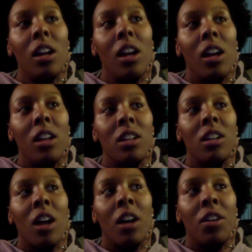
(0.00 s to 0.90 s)
And
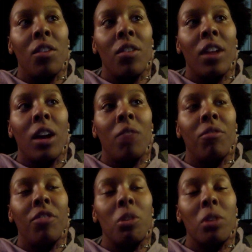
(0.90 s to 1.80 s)
I know that I'm
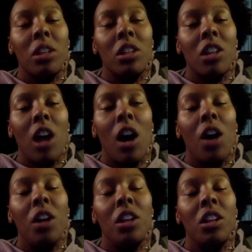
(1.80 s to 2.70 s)
focused
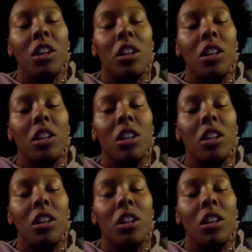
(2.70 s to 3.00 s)
on